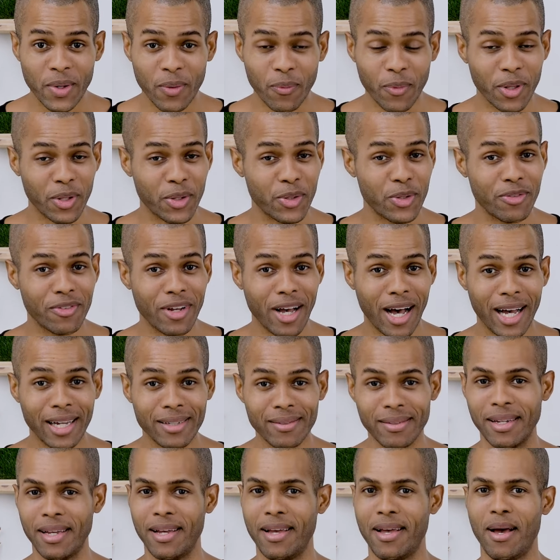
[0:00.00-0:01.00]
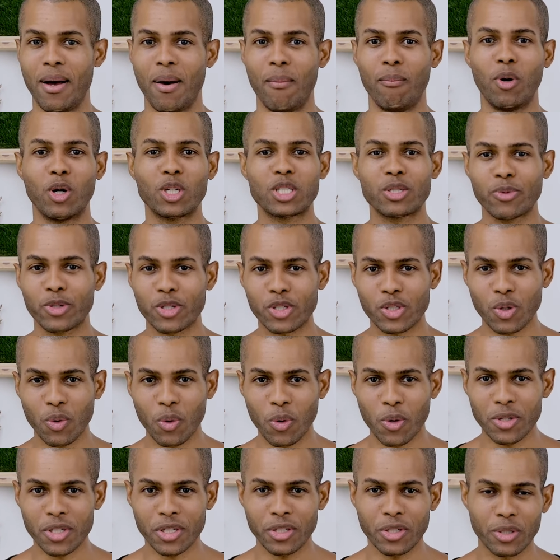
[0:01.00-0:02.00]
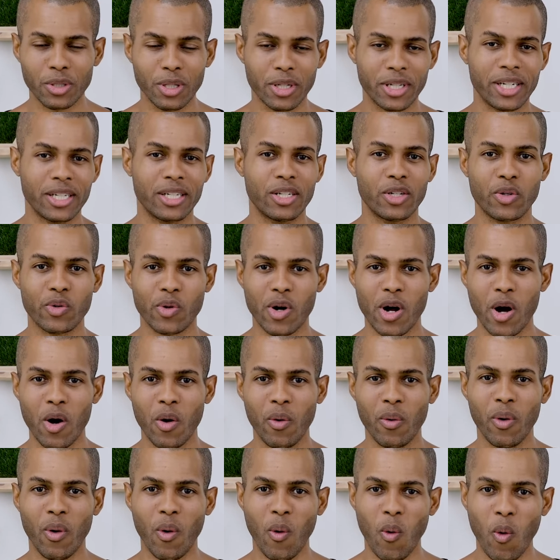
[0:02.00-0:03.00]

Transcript: whether you've got multiple stores and you're looking to grow,